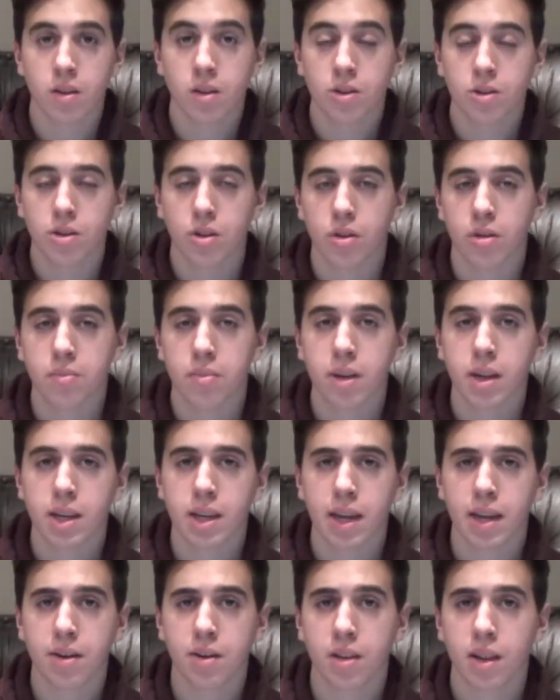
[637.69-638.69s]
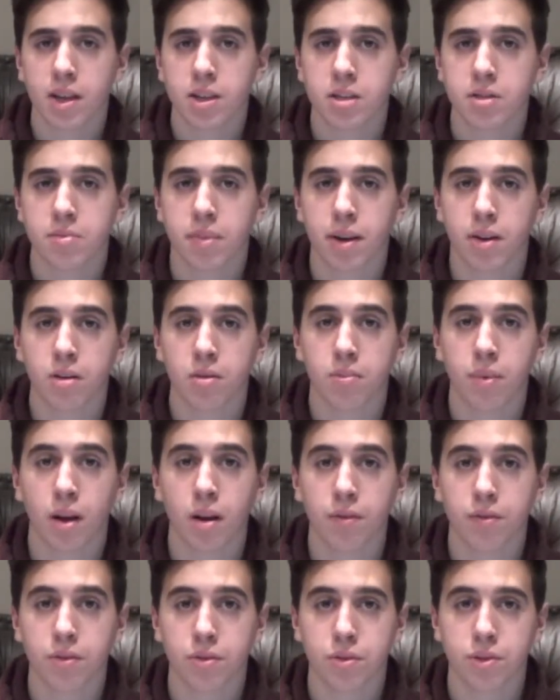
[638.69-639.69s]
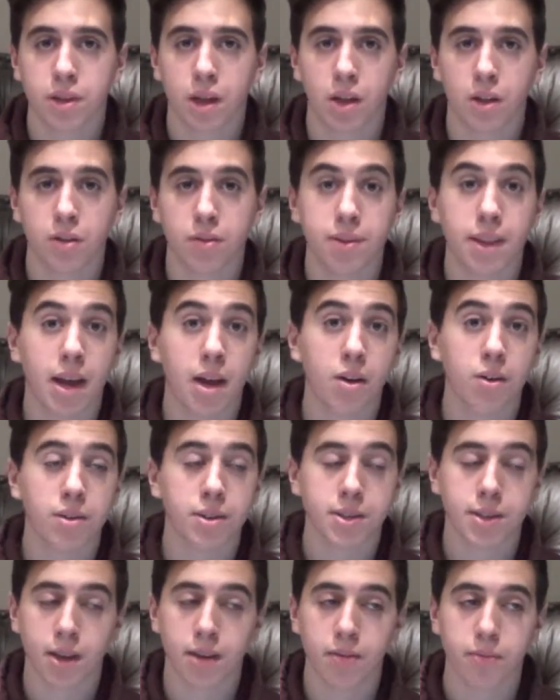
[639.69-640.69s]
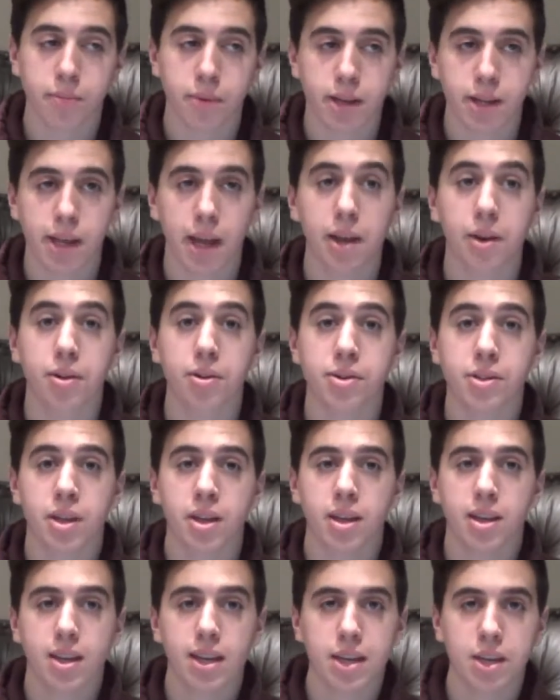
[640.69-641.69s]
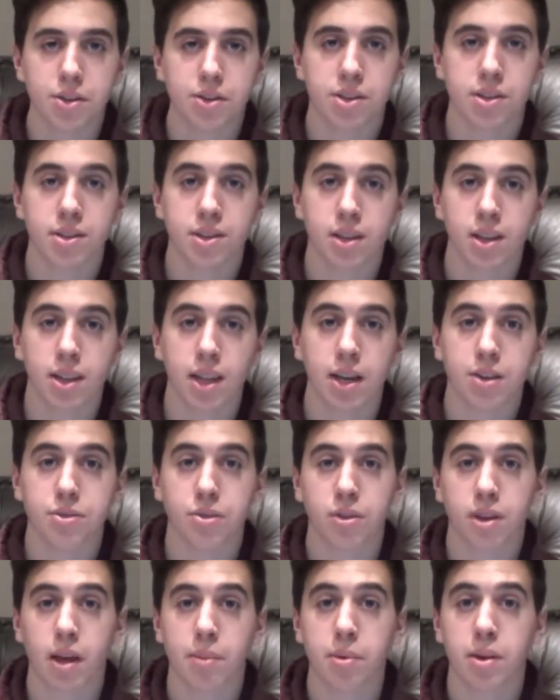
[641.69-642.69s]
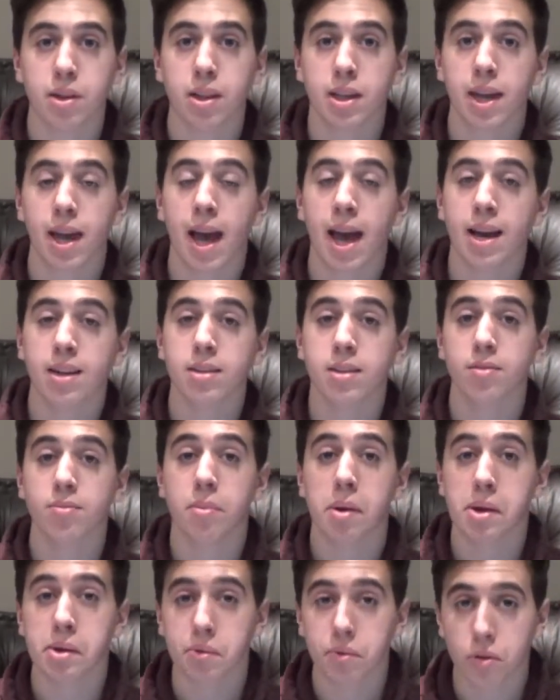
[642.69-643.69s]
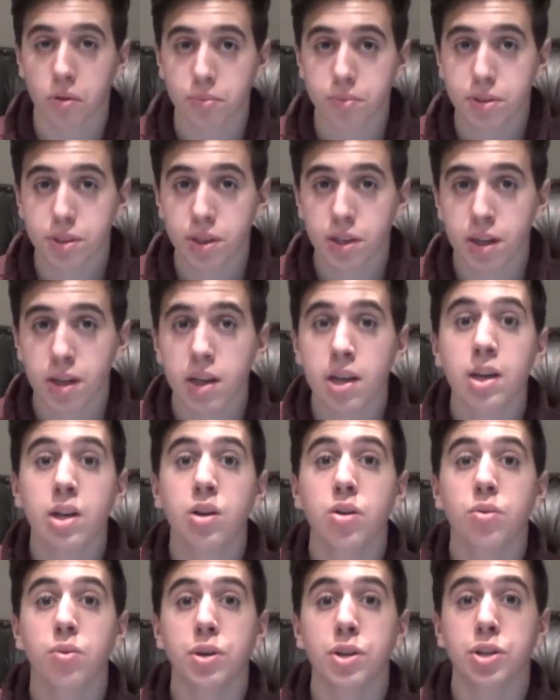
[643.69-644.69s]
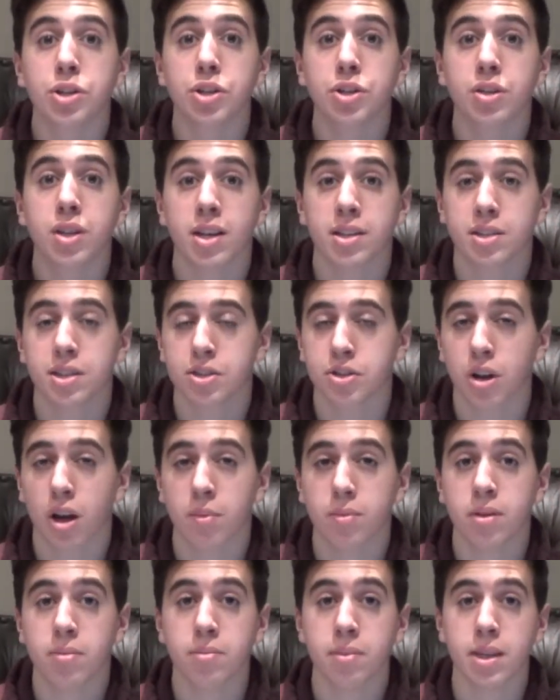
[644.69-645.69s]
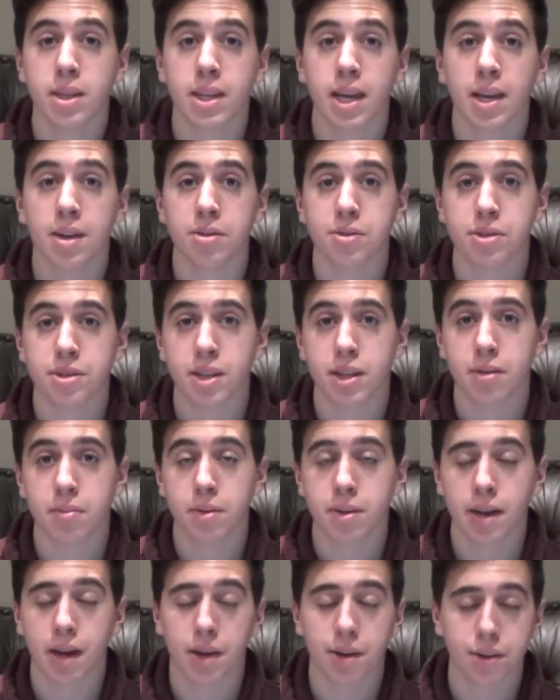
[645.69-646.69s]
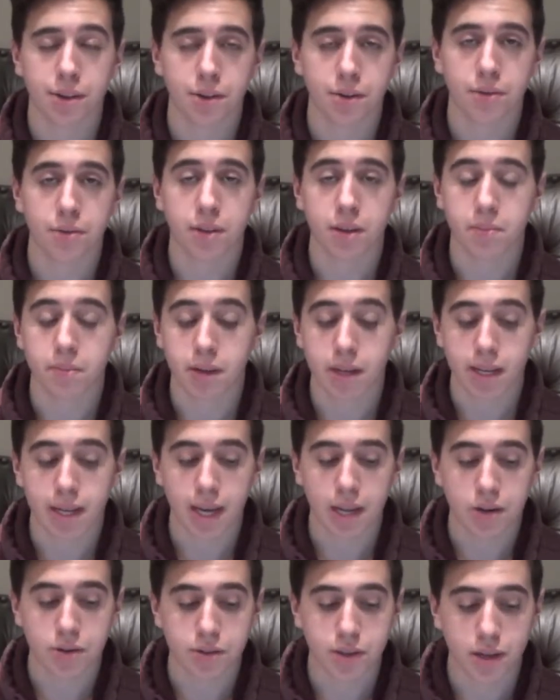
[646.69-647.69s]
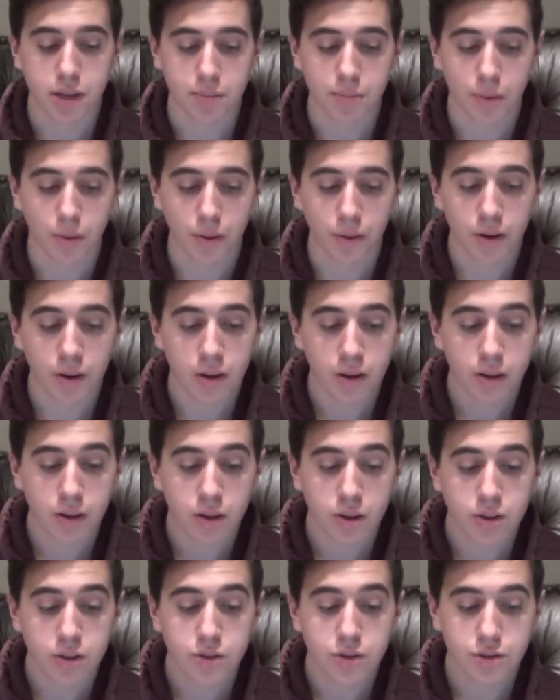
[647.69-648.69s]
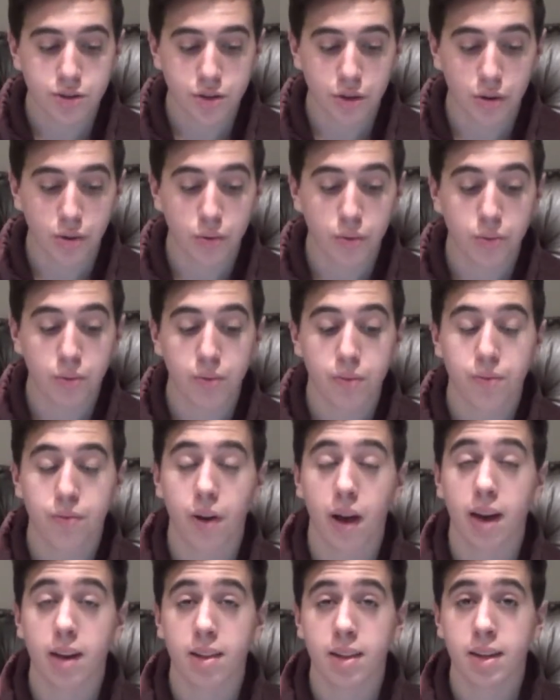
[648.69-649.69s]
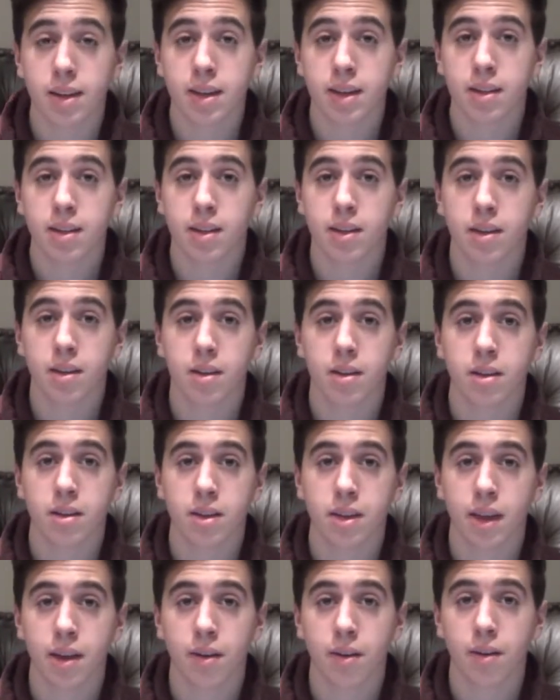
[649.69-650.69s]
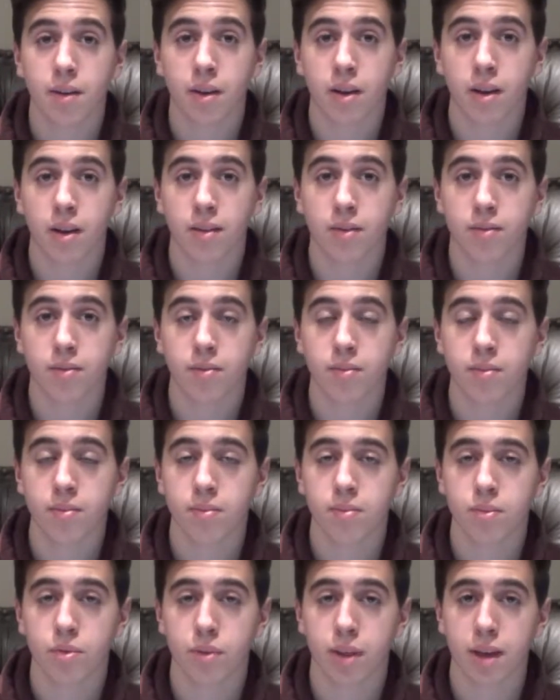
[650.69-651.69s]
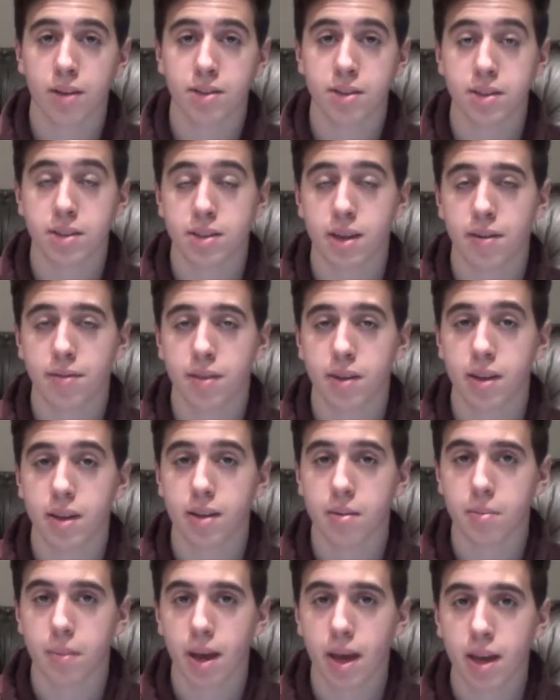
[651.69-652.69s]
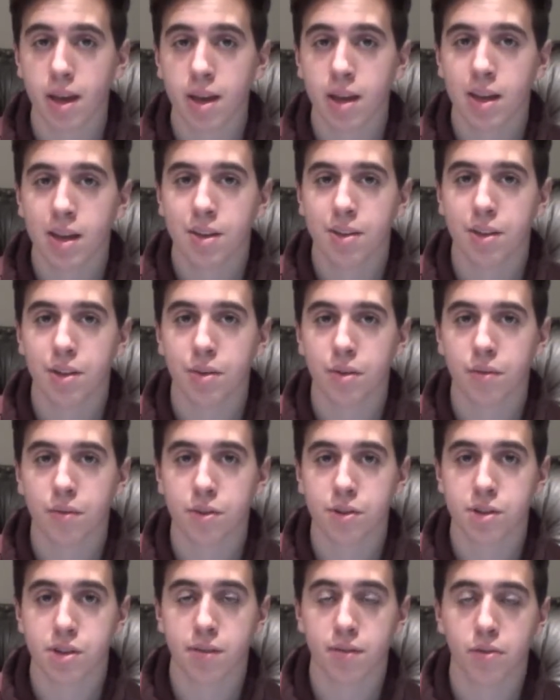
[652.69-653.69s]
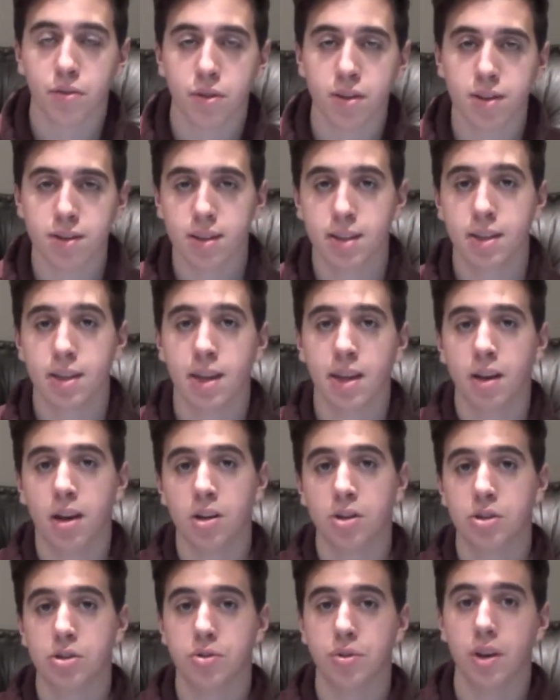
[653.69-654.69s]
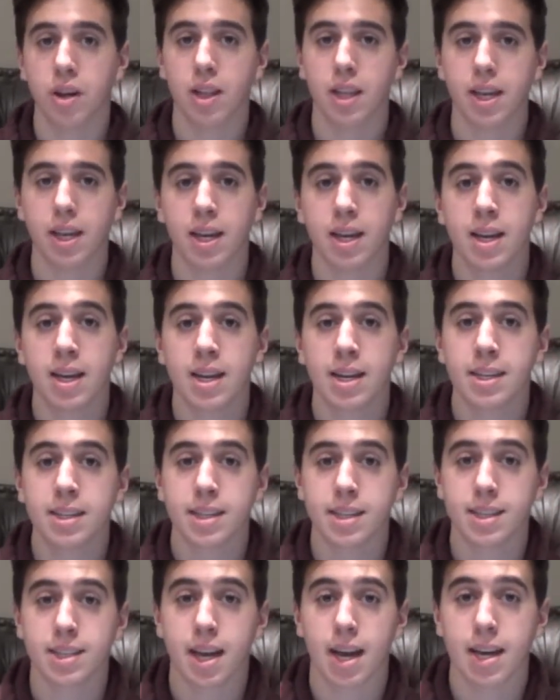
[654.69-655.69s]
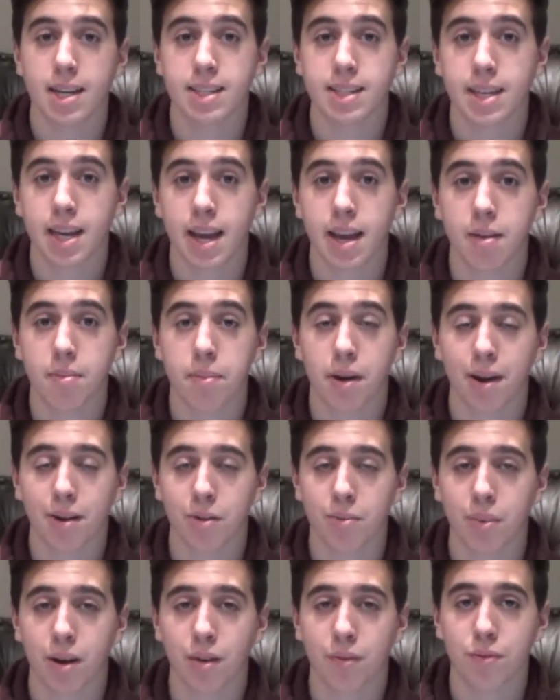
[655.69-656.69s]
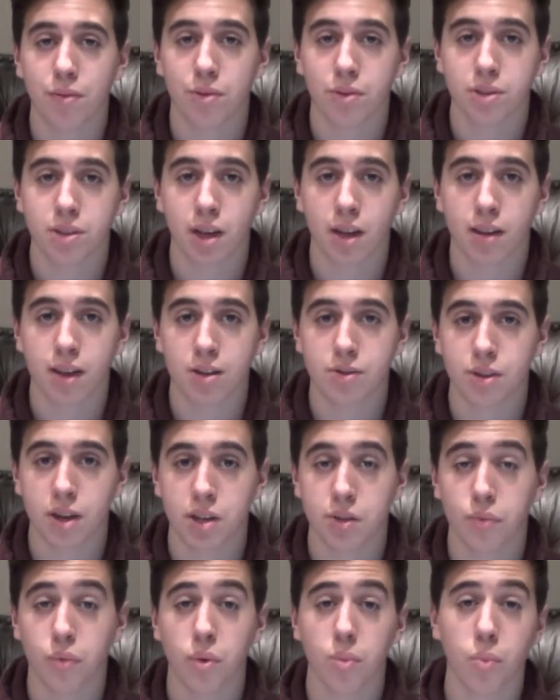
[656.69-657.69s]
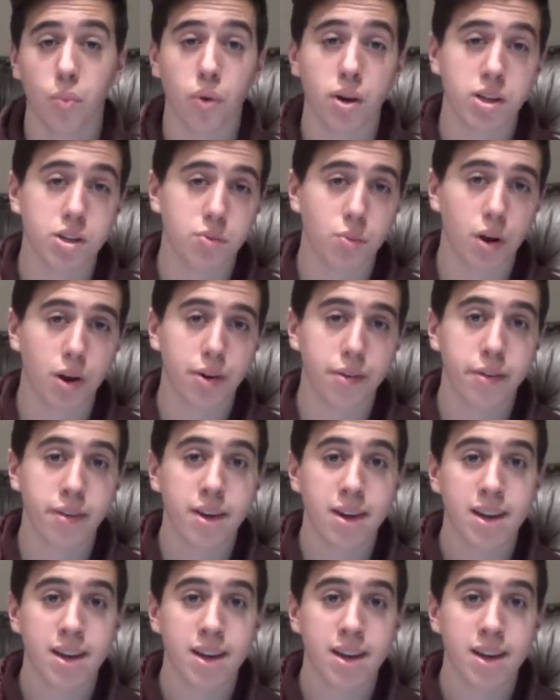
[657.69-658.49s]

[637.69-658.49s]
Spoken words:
So the mediator-less microbial fuel cell now, instead of mediators, it uses electrochemically active microbes, which does the job that mediators did, but now you don't need mediators anymore. So finally, in the year of 2007, in May, the University of Queensland in Australia designed a microbial fuel cell that transforms wastewater